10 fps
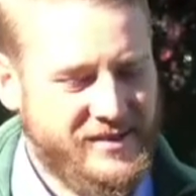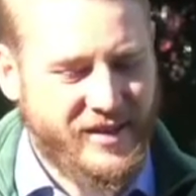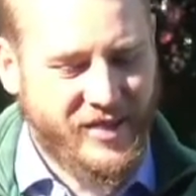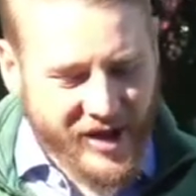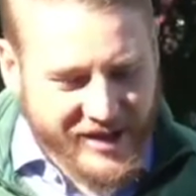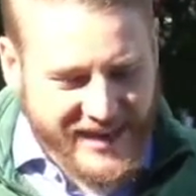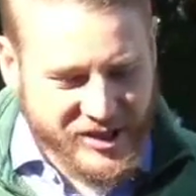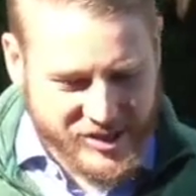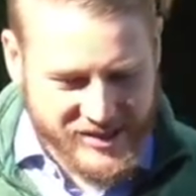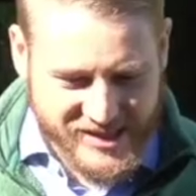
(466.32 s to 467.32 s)
the
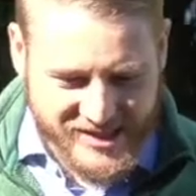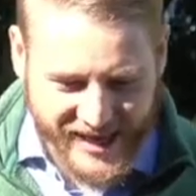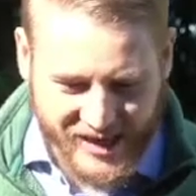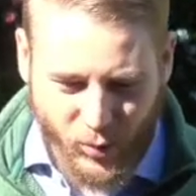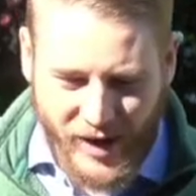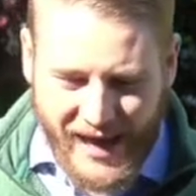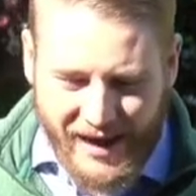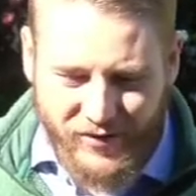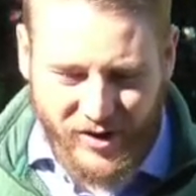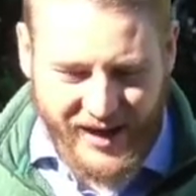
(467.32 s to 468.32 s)
nation state,
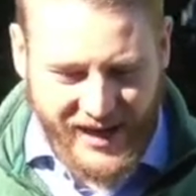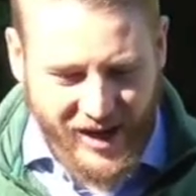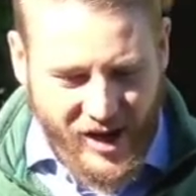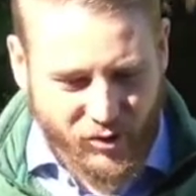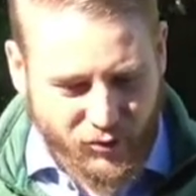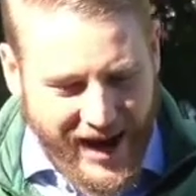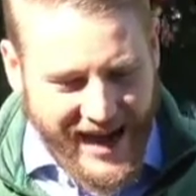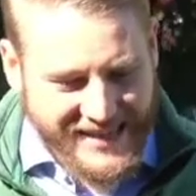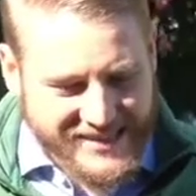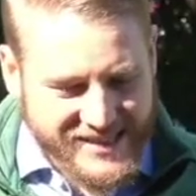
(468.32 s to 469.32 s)
whenever it
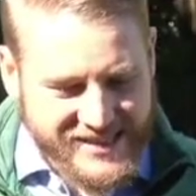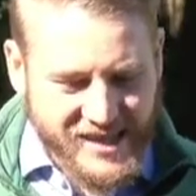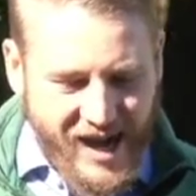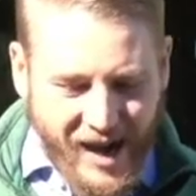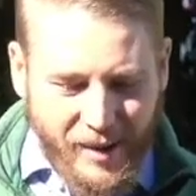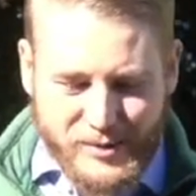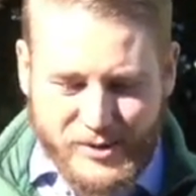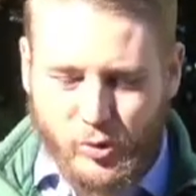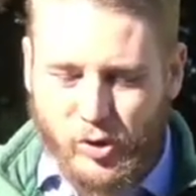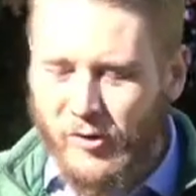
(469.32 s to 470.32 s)
rises up
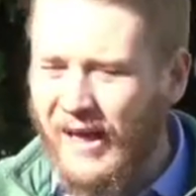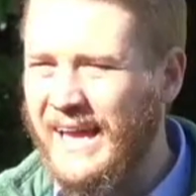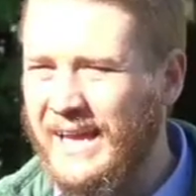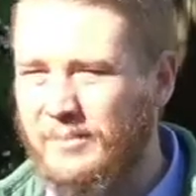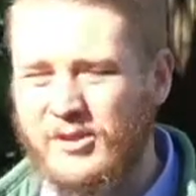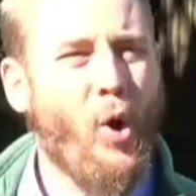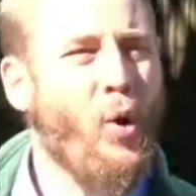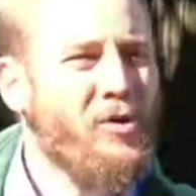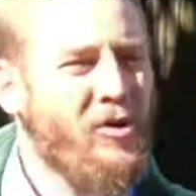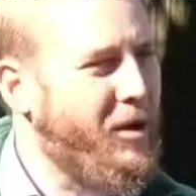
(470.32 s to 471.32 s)
to claim
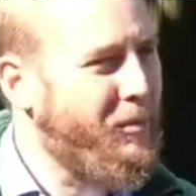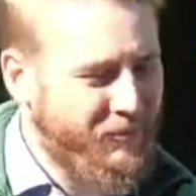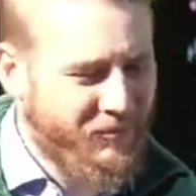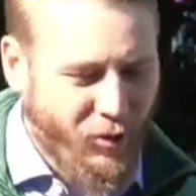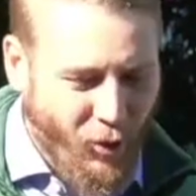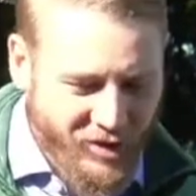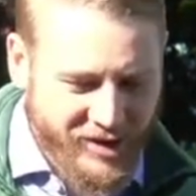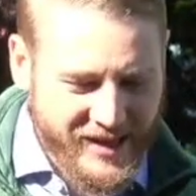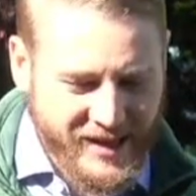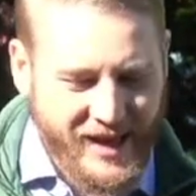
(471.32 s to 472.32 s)
total
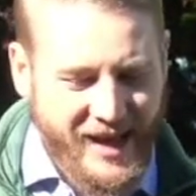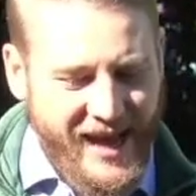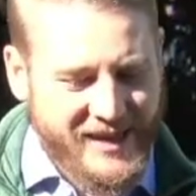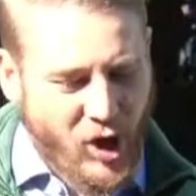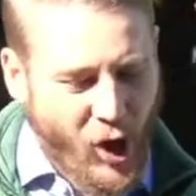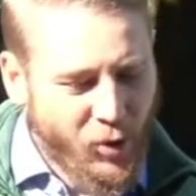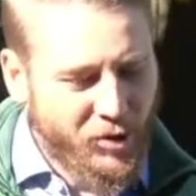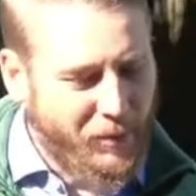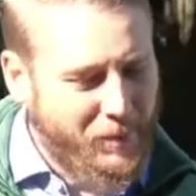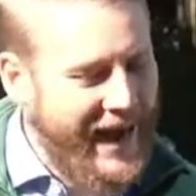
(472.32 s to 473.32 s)
authority and
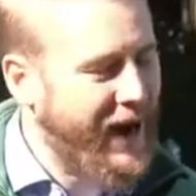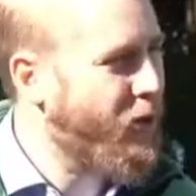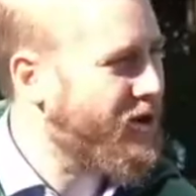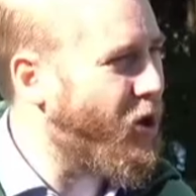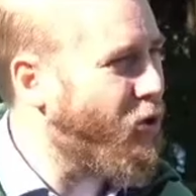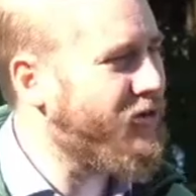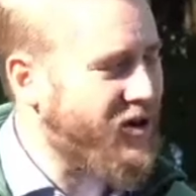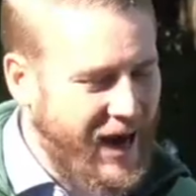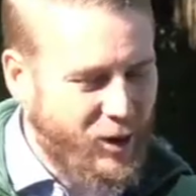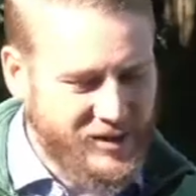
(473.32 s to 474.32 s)
total power over
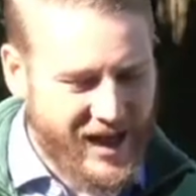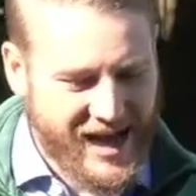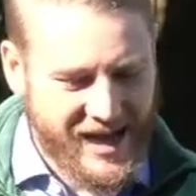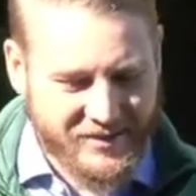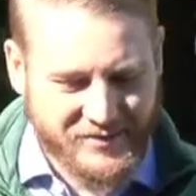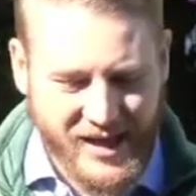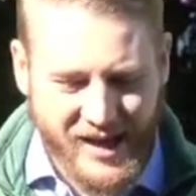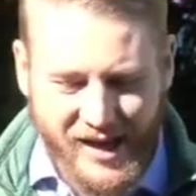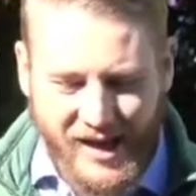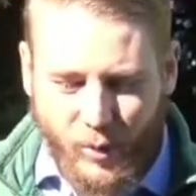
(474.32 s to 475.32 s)
our lives,
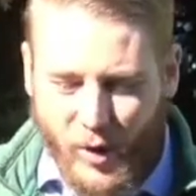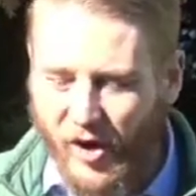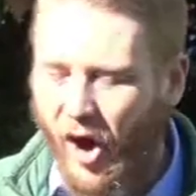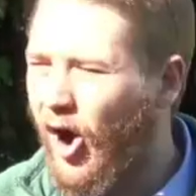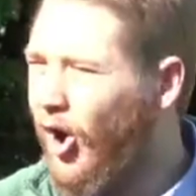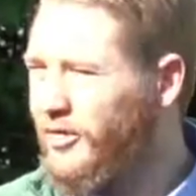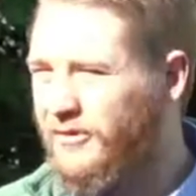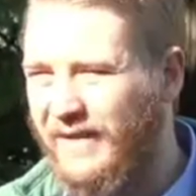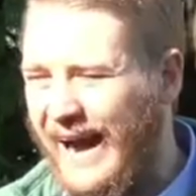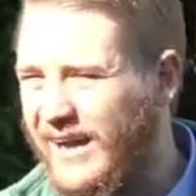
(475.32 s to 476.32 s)
with all the
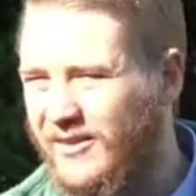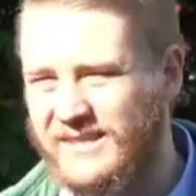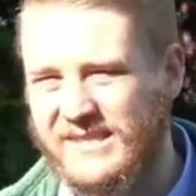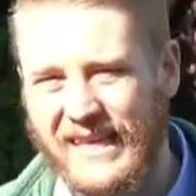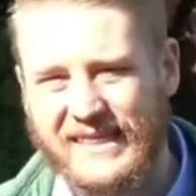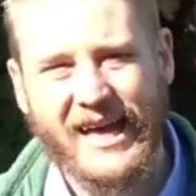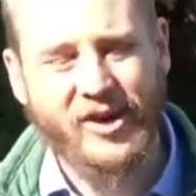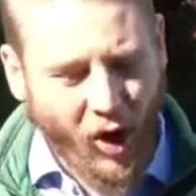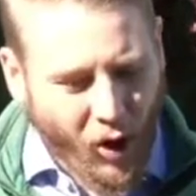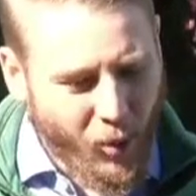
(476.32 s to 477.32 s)
violence that that
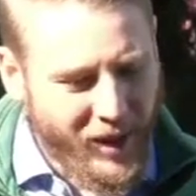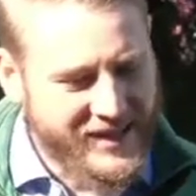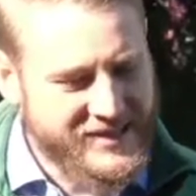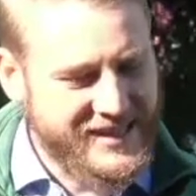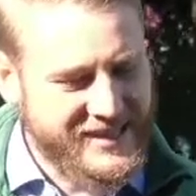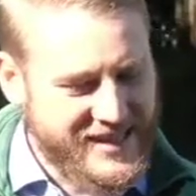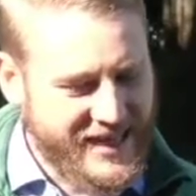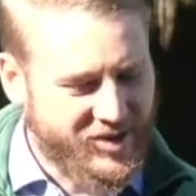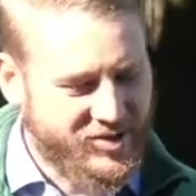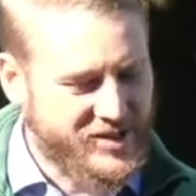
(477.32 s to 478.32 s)
always
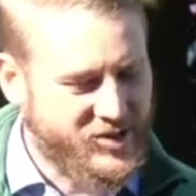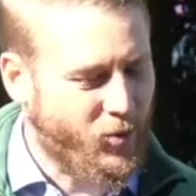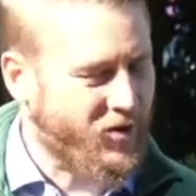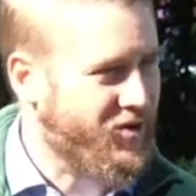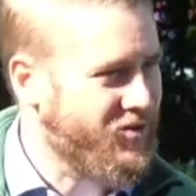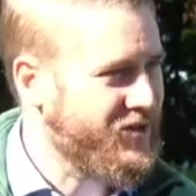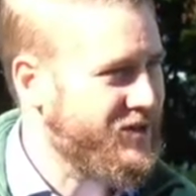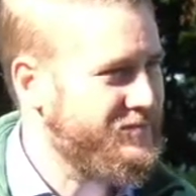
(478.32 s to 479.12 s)
entails in the world.